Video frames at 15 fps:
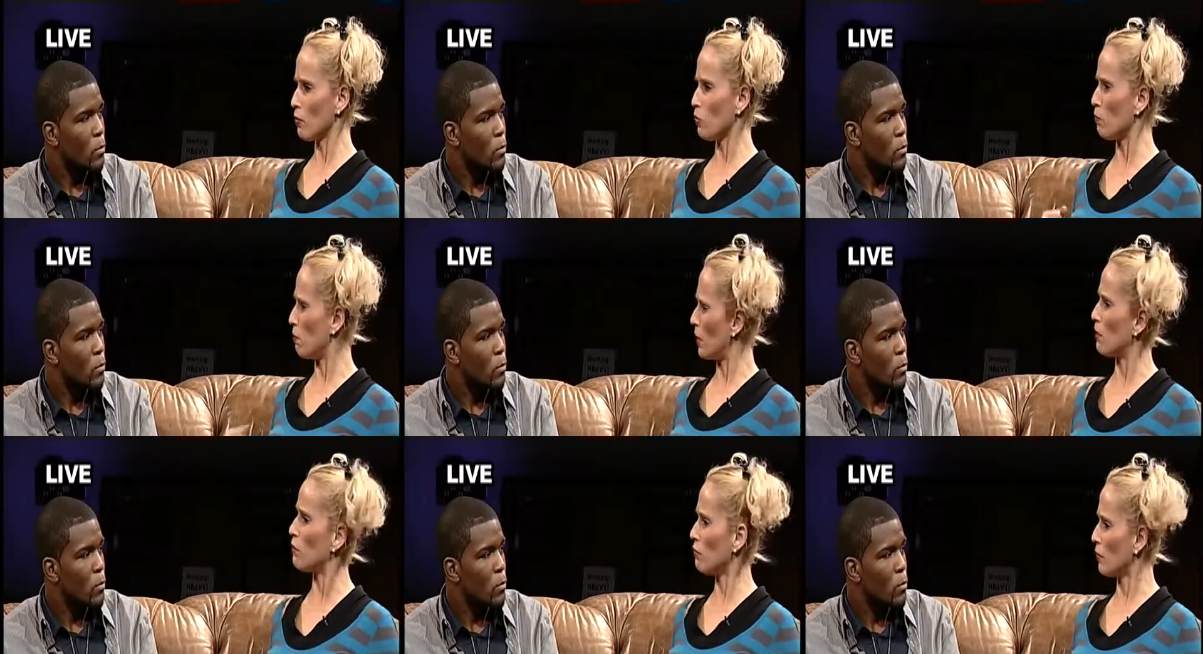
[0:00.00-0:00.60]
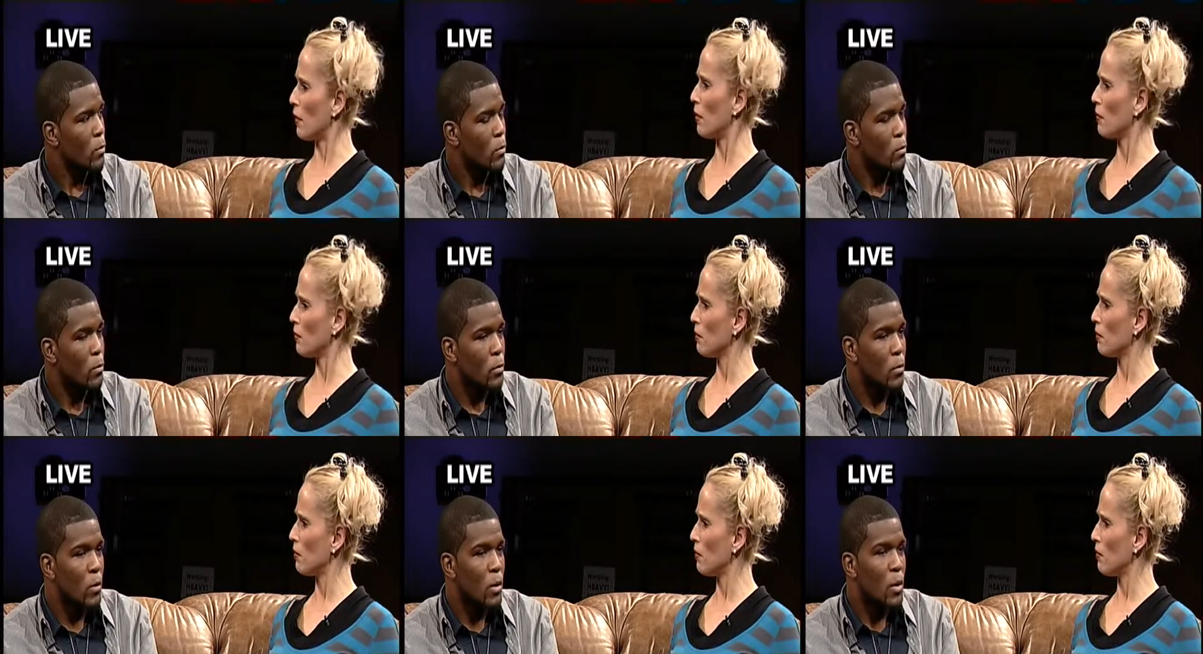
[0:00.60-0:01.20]
Speaker 1: to be afraid?
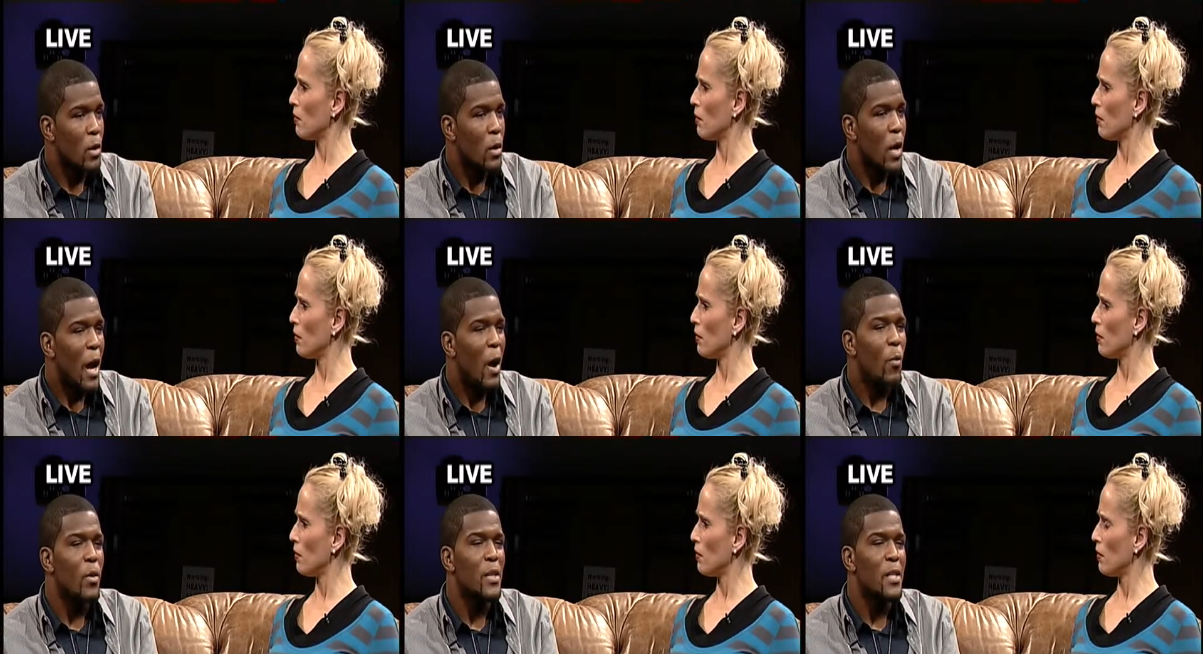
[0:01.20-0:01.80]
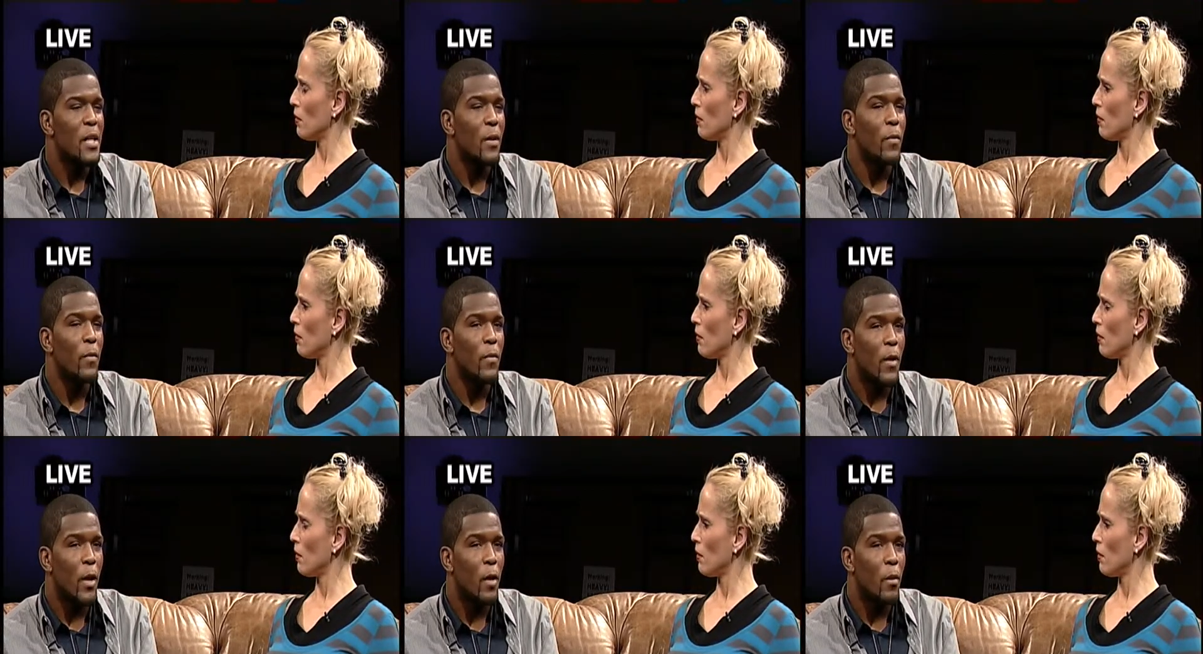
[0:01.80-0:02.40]
I wouldn't
Speaker 2: say
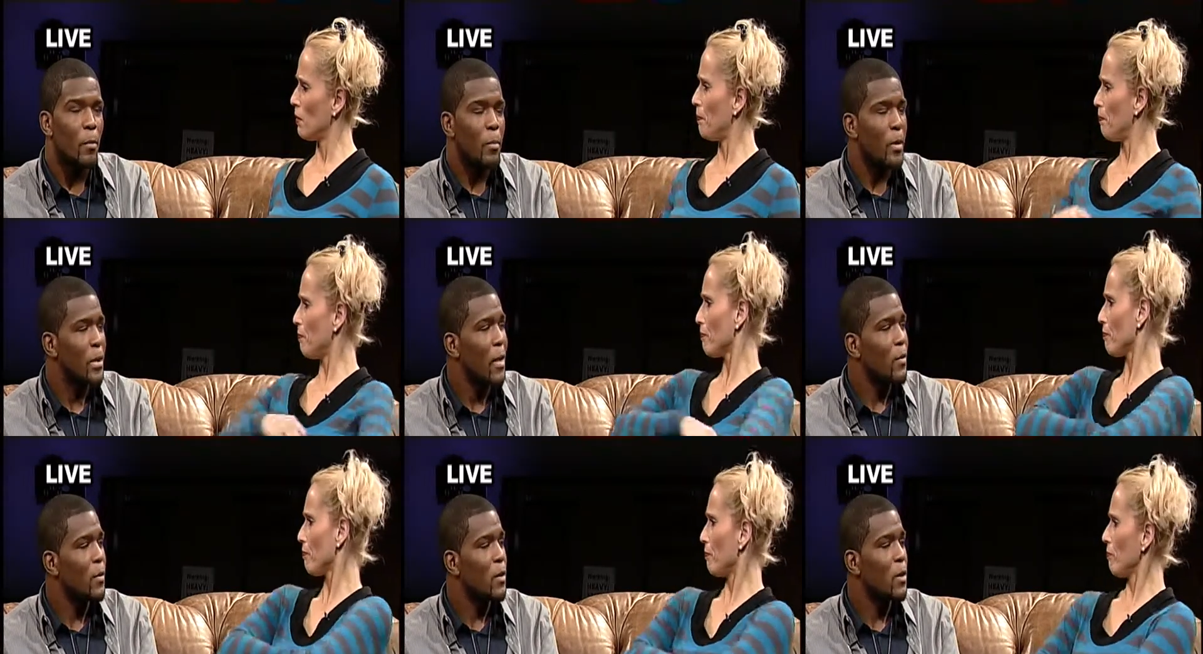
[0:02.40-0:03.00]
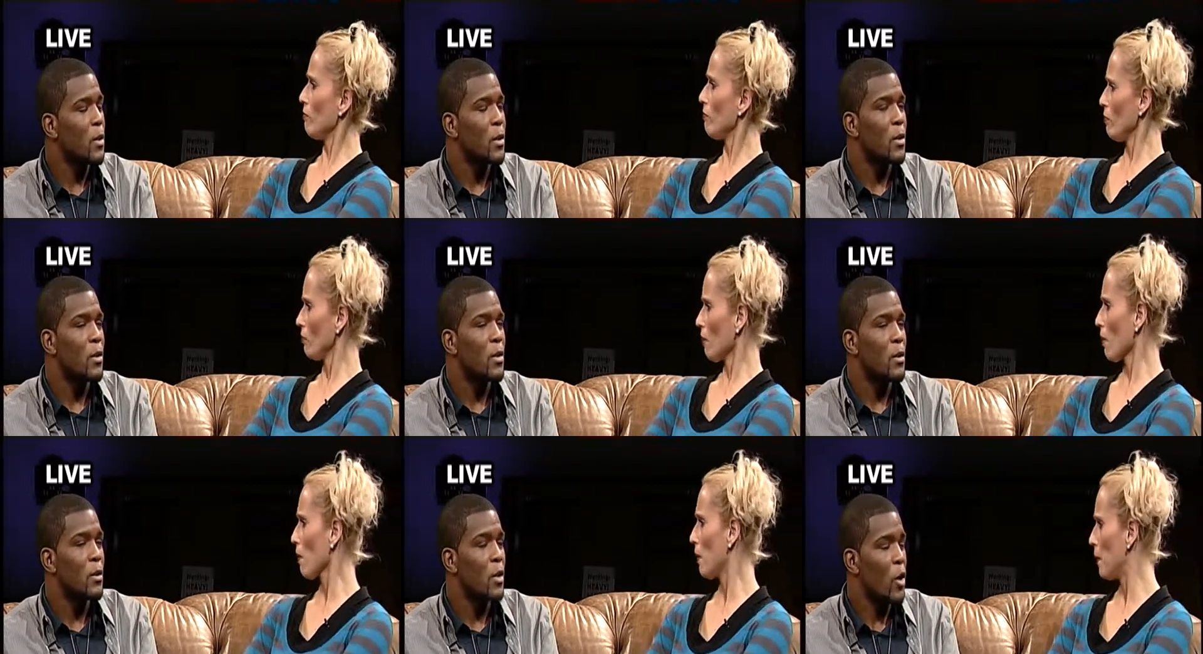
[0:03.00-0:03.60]
fear, but
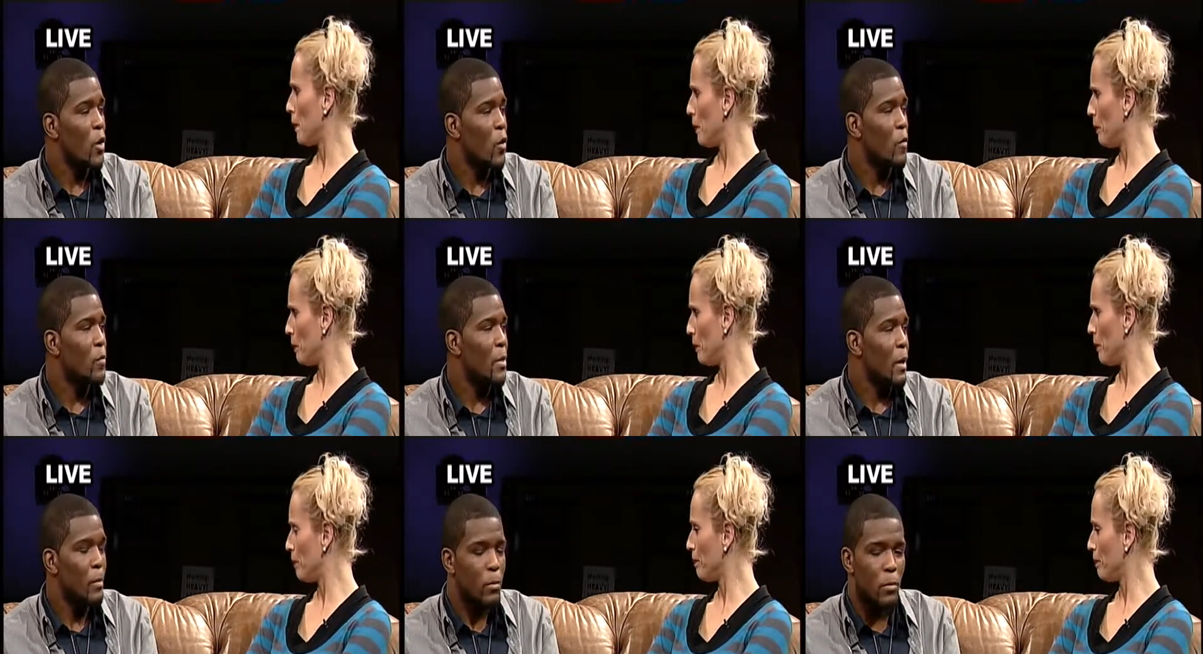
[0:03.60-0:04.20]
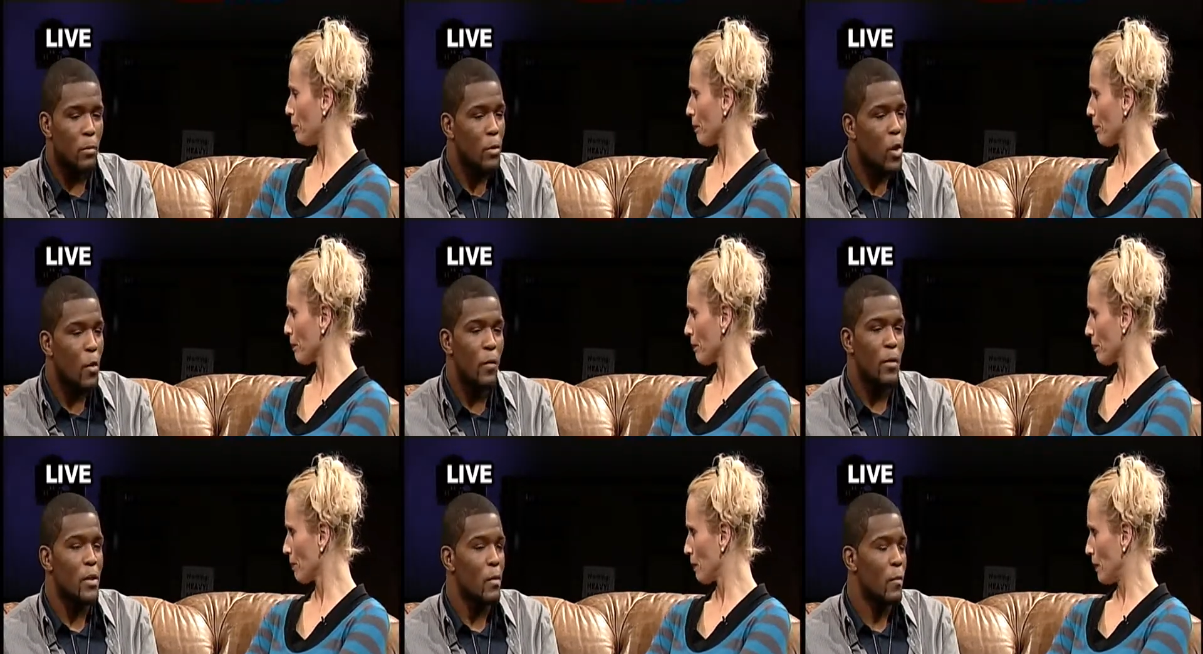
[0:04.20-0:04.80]
definitely nerves. I'm
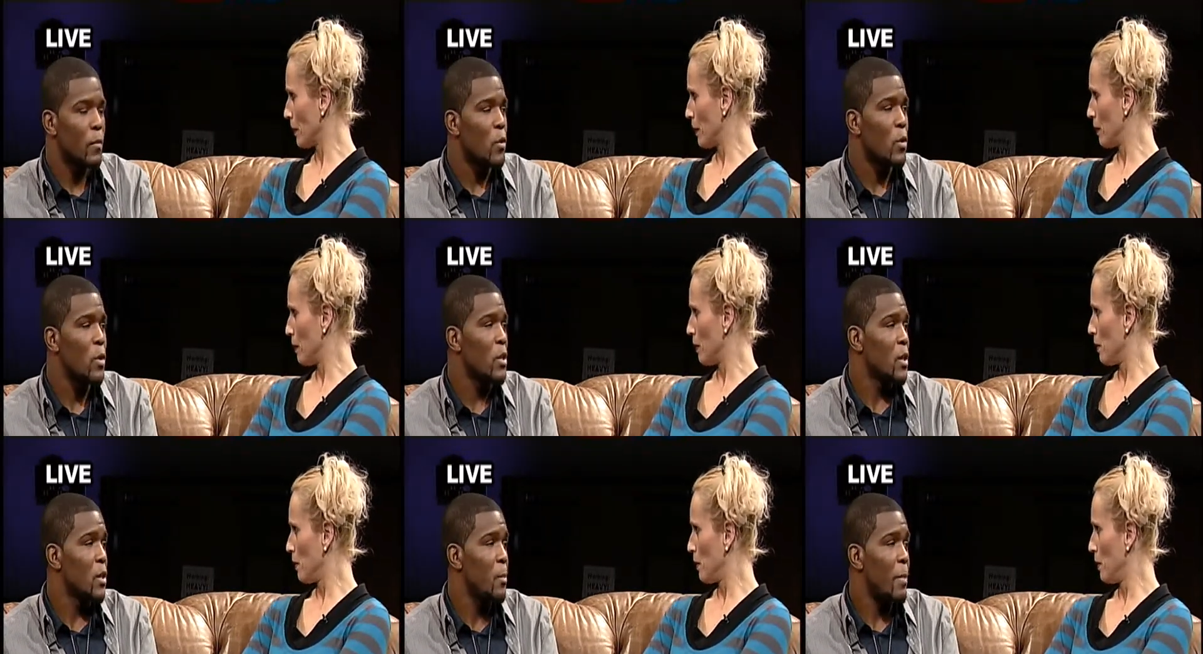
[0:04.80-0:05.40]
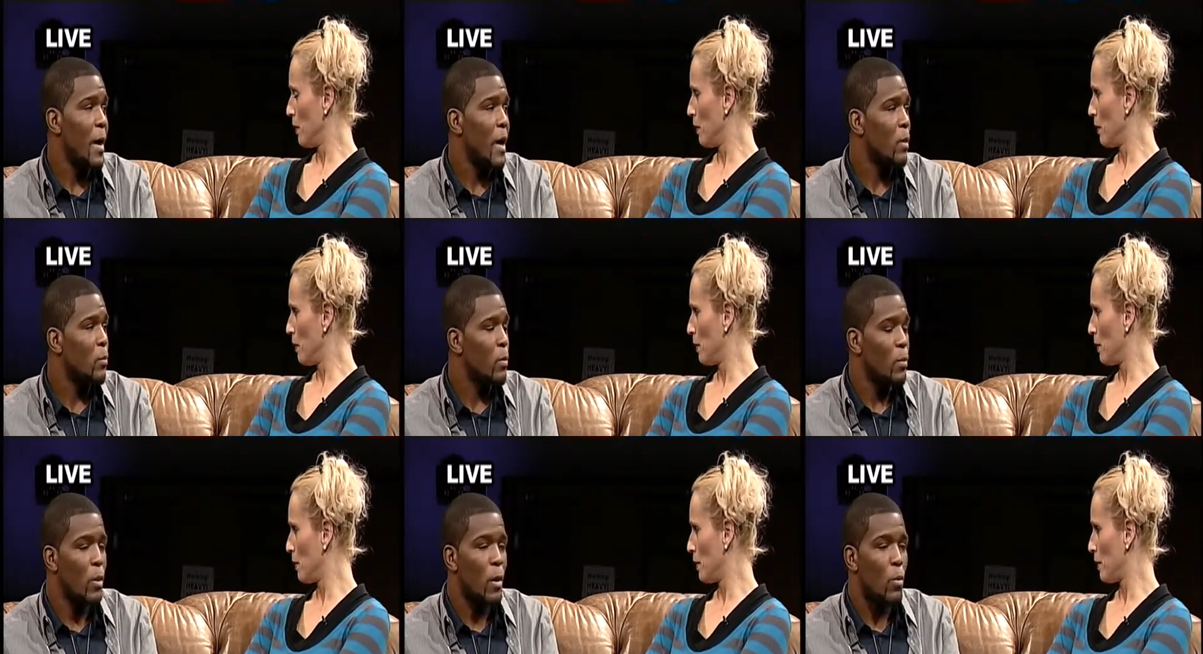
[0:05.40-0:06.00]
nervous, of course, in the back
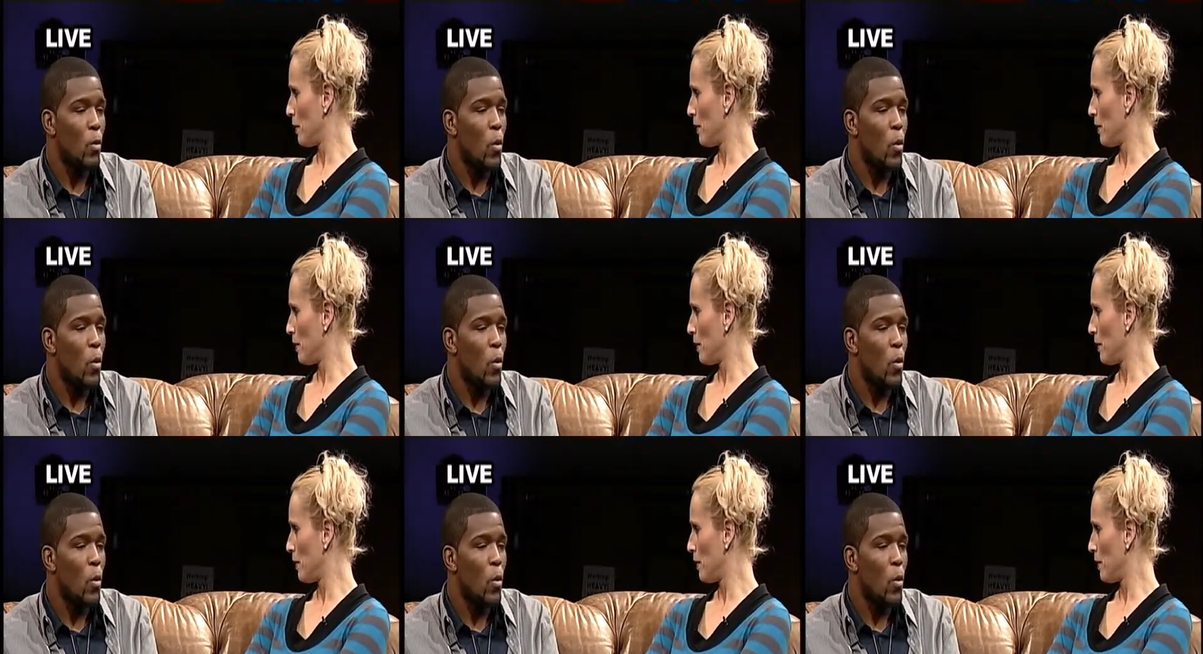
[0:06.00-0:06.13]
when I'm